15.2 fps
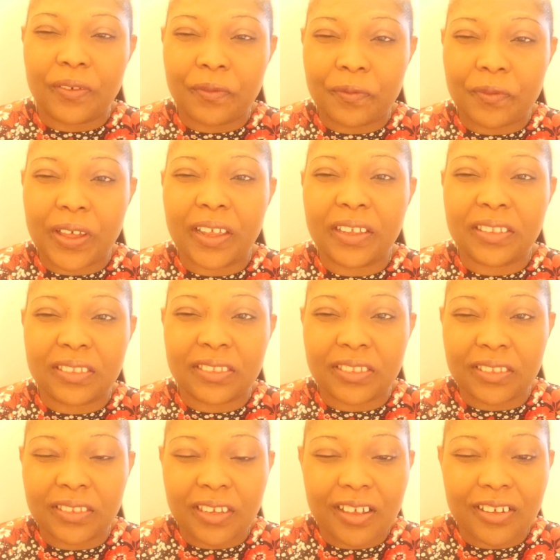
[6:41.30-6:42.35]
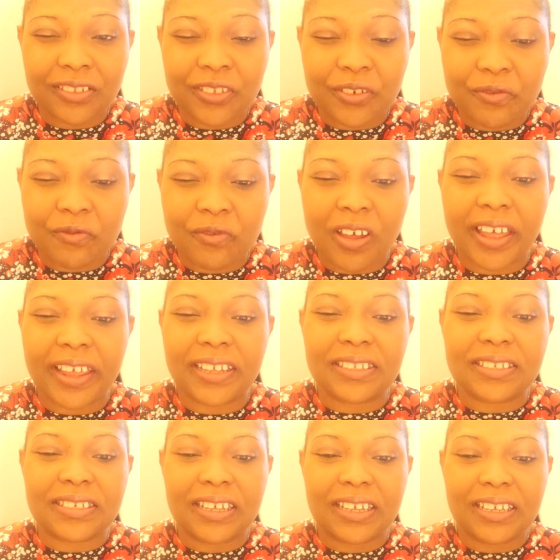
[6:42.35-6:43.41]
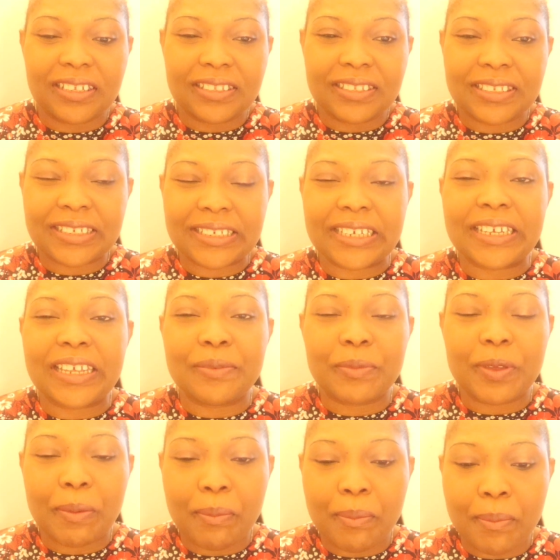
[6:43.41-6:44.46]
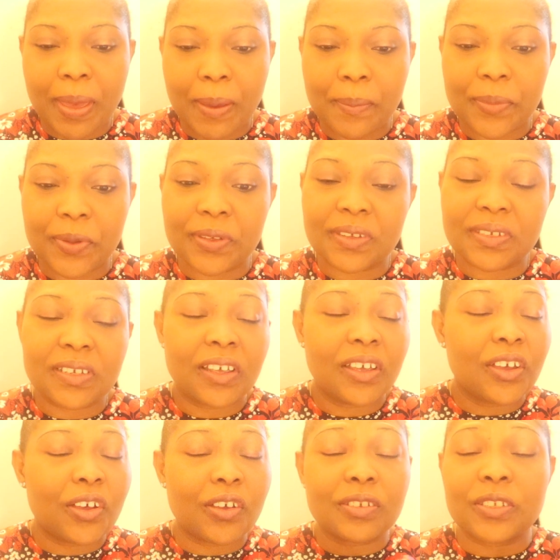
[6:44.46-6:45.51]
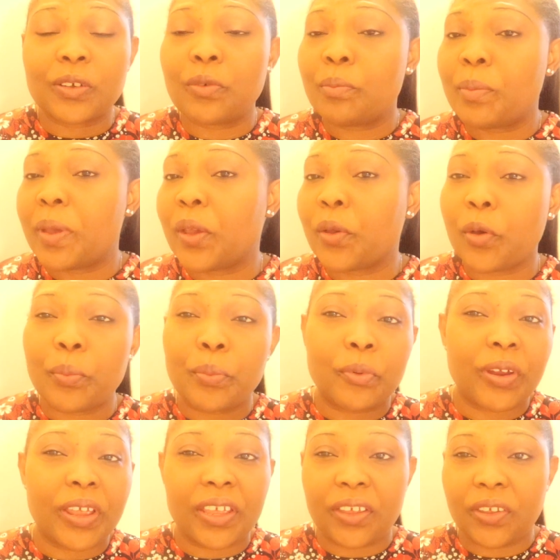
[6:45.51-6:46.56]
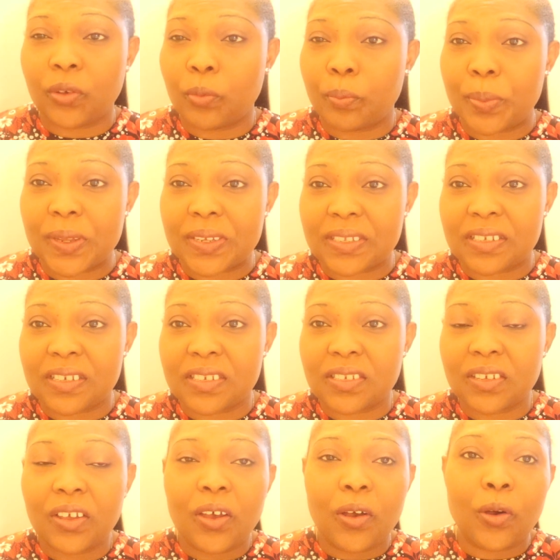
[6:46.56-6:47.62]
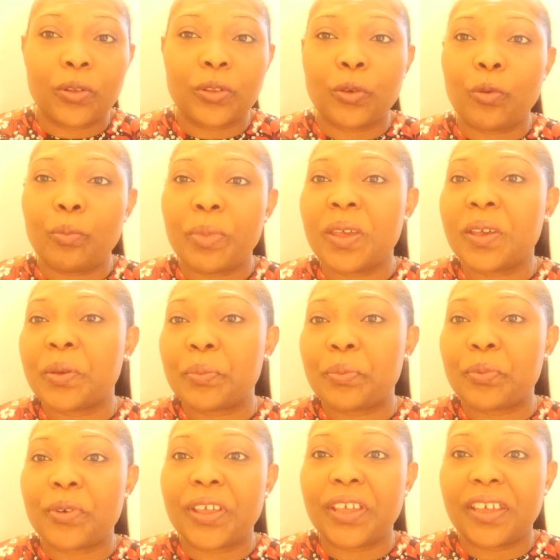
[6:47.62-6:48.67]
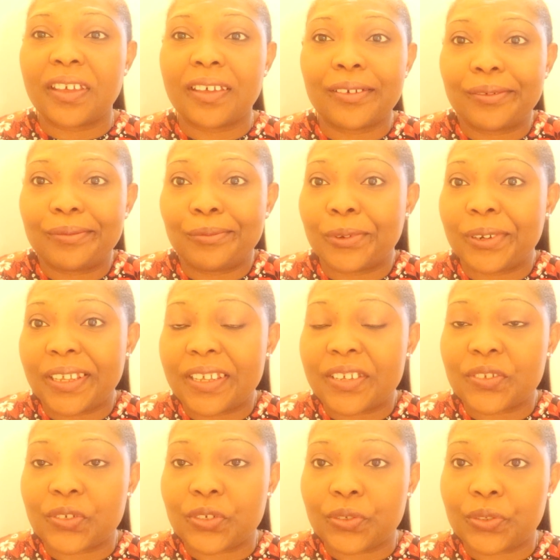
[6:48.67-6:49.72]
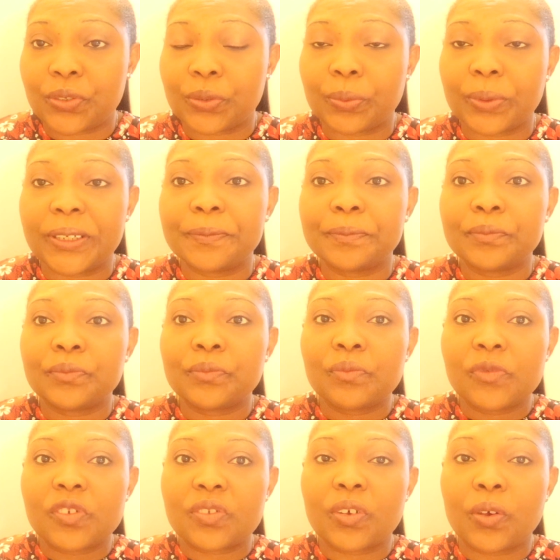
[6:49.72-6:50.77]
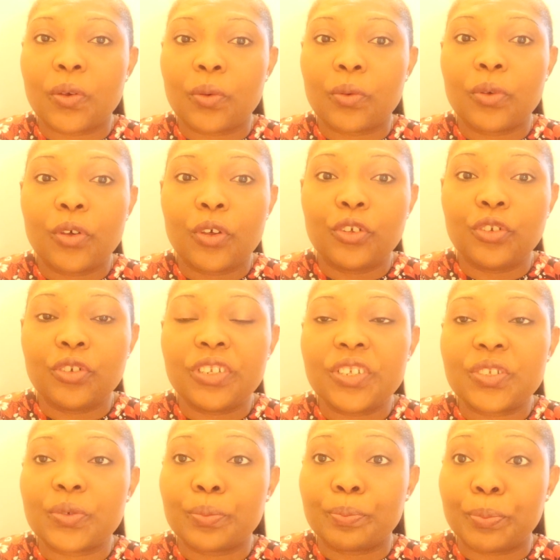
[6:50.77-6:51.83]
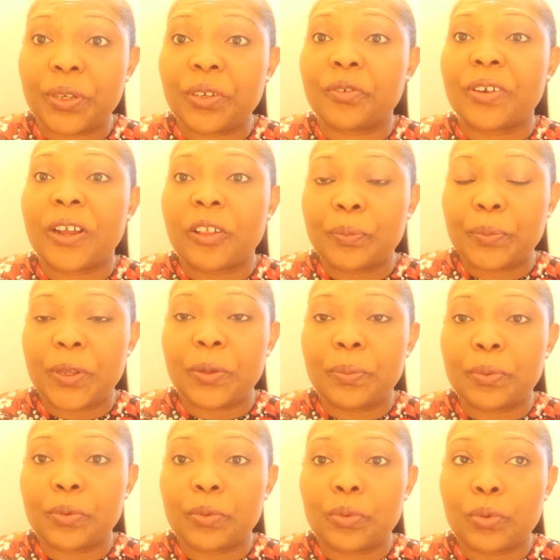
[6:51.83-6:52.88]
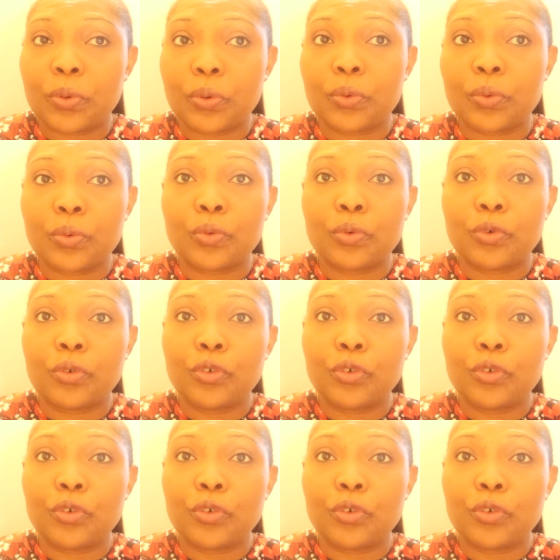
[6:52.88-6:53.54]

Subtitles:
find the right team members, because they will make or break your business, or they will make and break what it is you're doing. So you need to be around people who